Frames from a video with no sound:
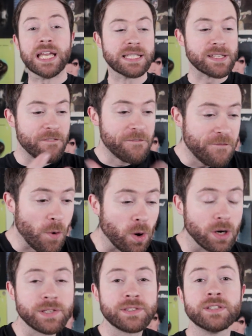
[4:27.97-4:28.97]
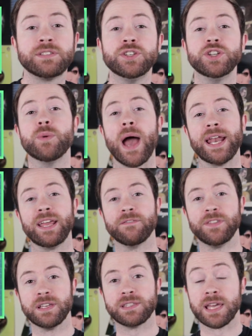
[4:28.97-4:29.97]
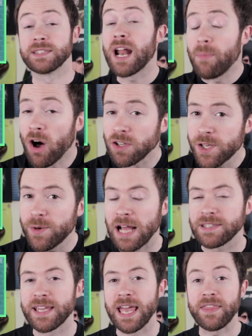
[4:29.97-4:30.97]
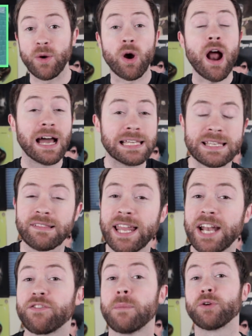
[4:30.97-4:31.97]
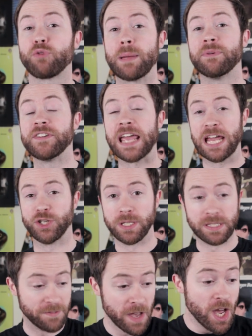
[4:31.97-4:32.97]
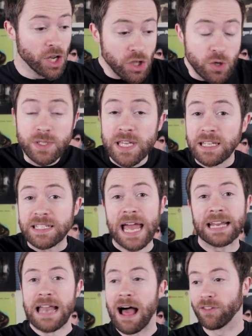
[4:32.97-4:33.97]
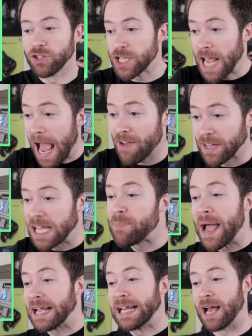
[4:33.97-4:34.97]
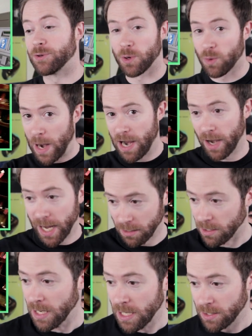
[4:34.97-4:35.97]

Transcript: is forced to do any of these things, and I'm also not saying that we're isolated from the ramifications of using technology technology having a bank account or wearing